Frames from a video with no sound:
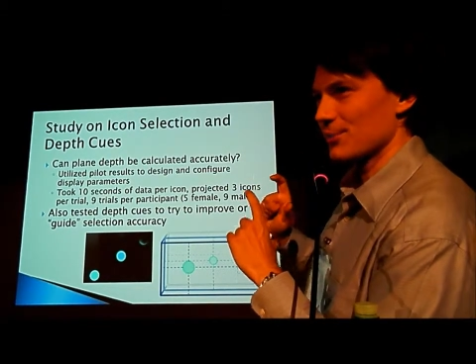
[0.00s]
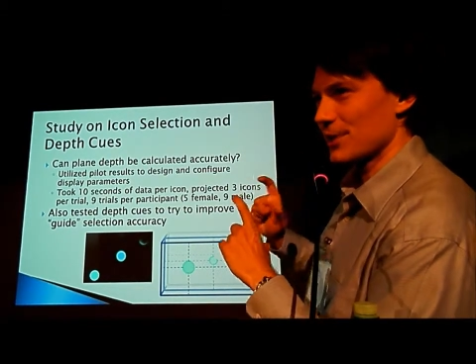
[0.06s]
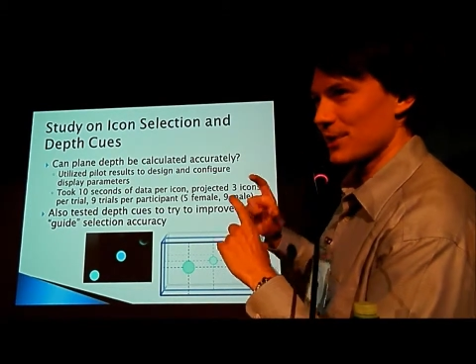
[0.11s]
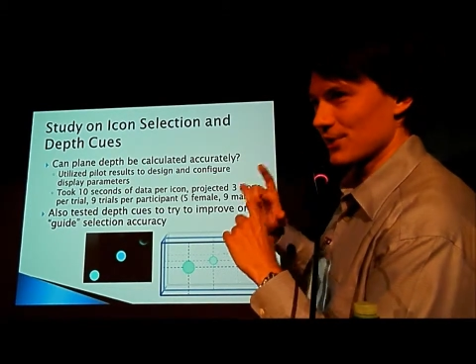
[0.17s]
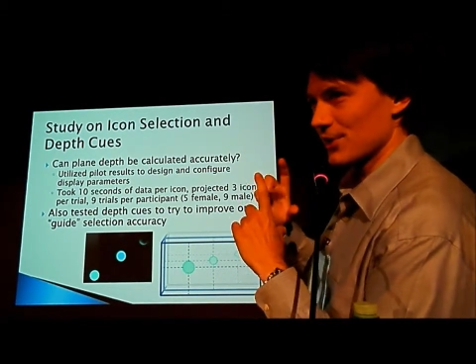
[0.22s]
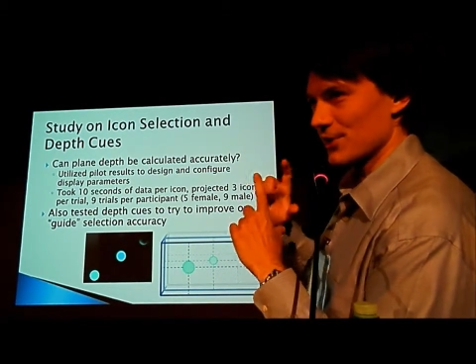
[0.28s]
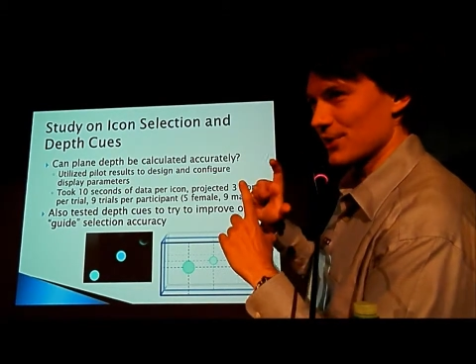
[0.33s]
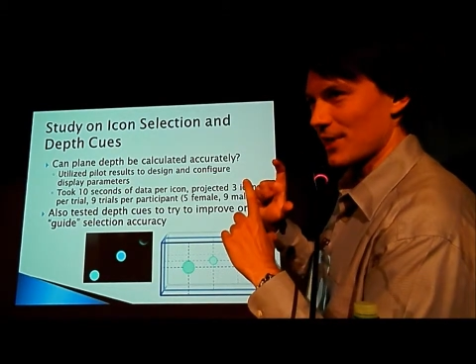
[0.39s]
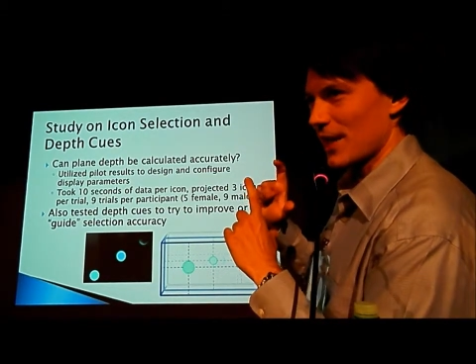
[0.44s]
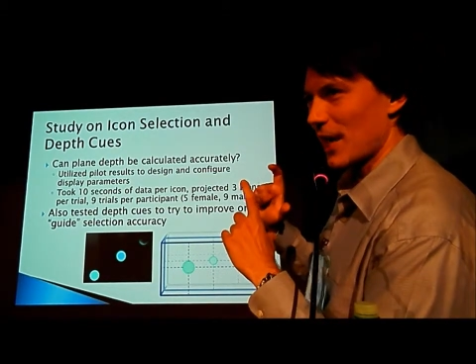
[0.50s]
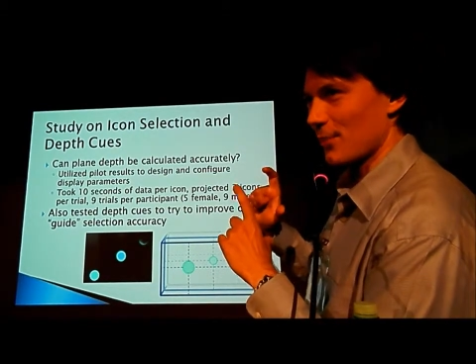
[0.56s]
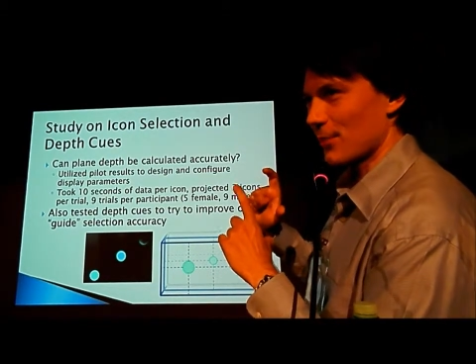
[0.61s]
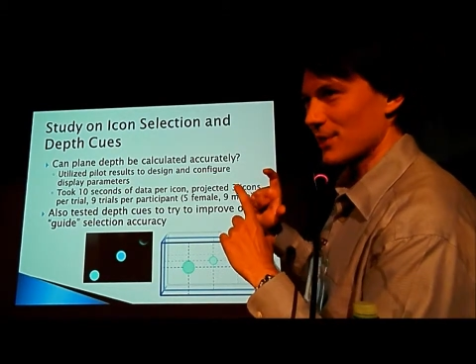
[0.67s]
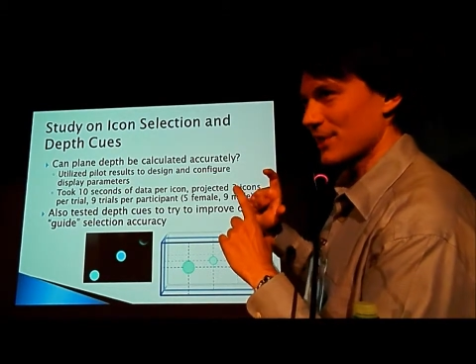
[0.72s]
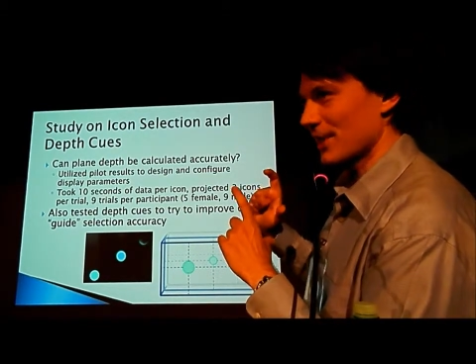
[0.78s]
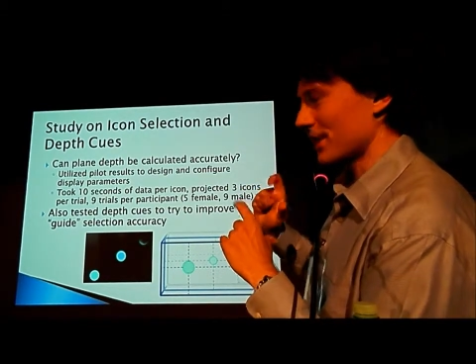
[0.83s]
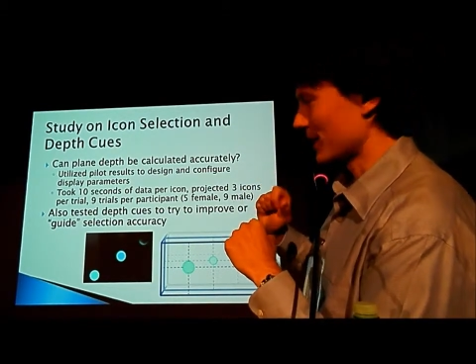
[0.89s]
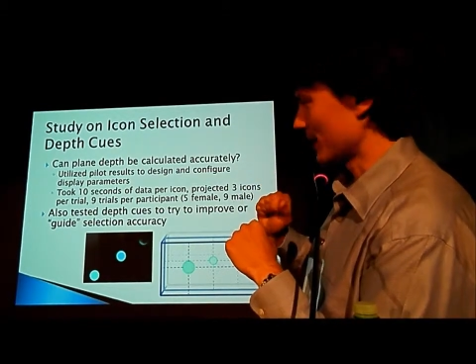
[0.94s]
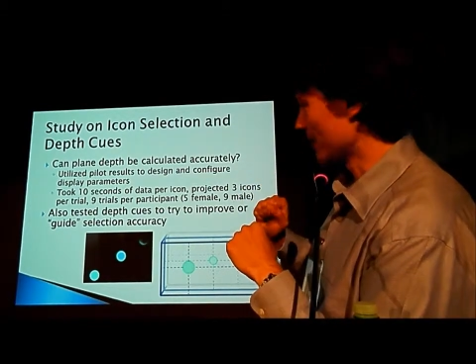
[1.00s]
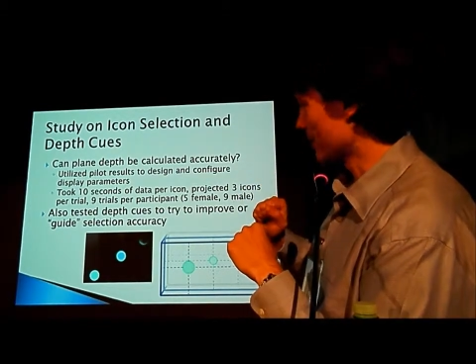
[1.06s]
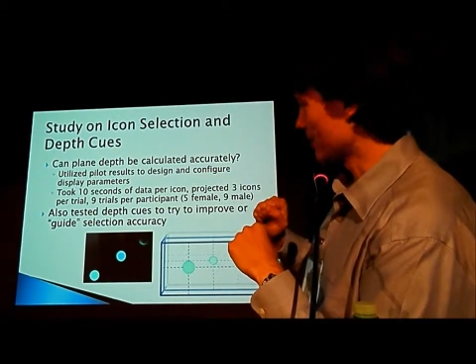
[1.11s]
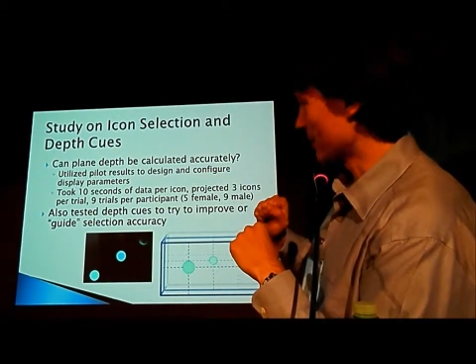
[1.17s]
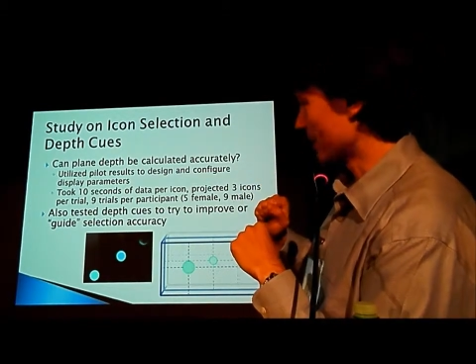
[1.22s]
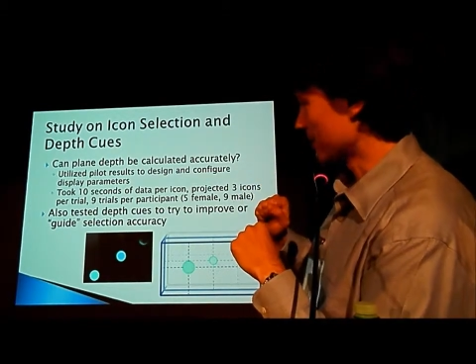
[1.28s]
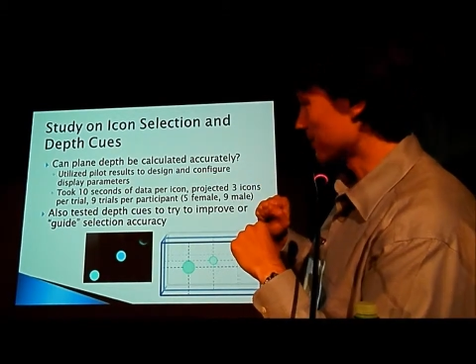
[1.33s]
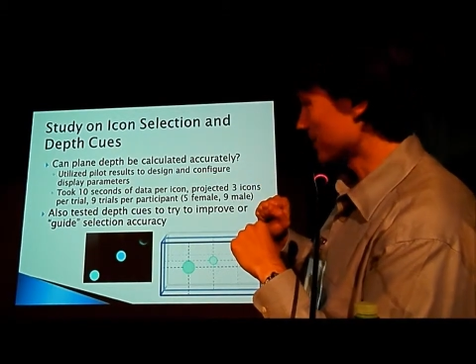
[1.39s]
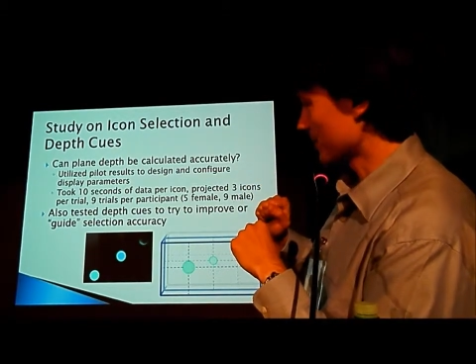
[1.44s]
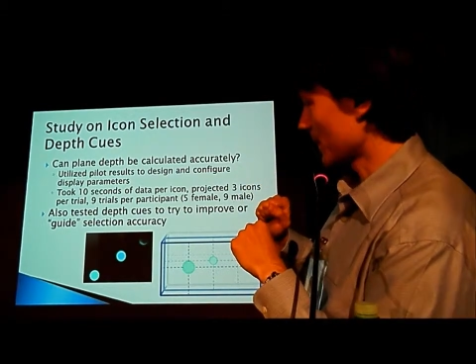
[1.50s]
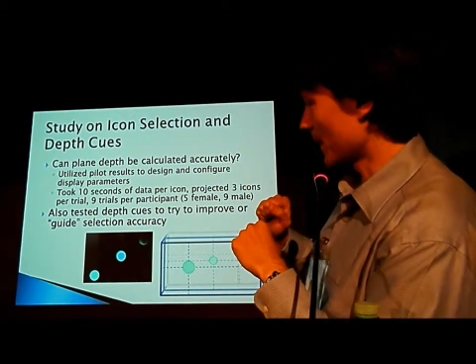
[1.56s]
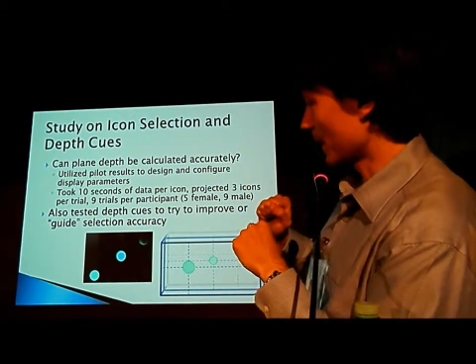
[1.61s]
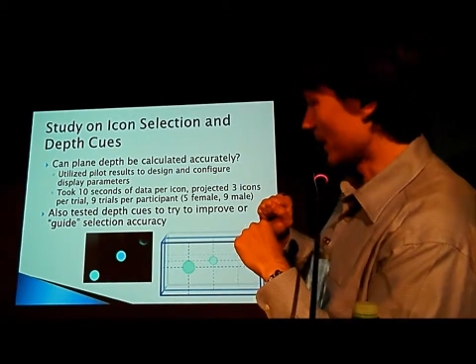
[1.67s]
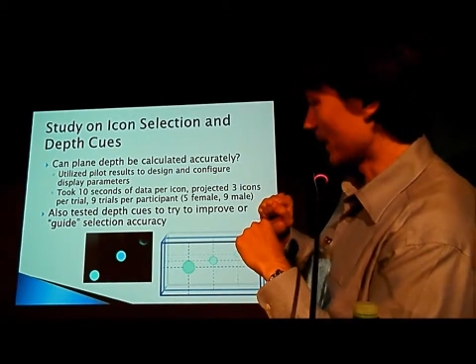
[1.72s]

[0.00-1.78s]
because it's a camera taking it, but